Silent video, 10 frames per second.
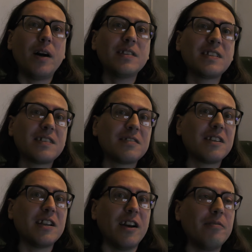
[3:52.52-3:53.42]

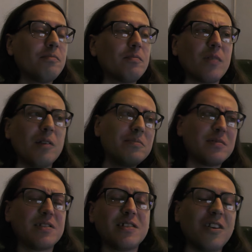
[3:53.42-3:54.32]
but, you know,
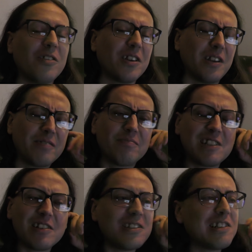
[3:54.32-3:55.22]
I'm not gonna
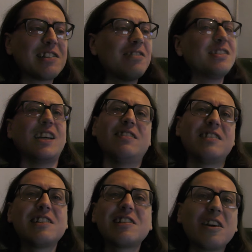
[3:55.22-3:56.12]
should I just go into yeah,
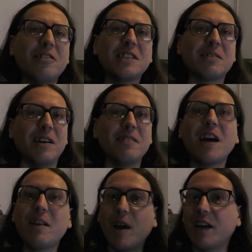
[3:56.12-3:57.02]
just go into
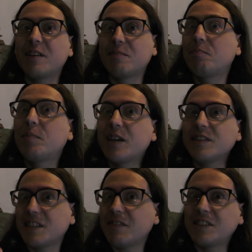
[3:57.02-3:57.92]
it. Anyway,
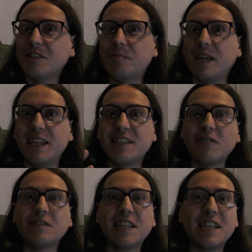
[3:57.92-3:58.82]
because they're a two
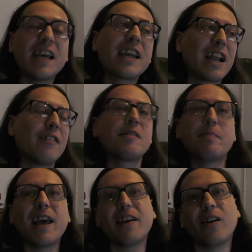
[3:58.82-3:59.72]
piece, obviously they're gonna have
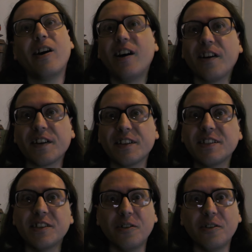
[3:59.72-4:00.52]
to play a lot harder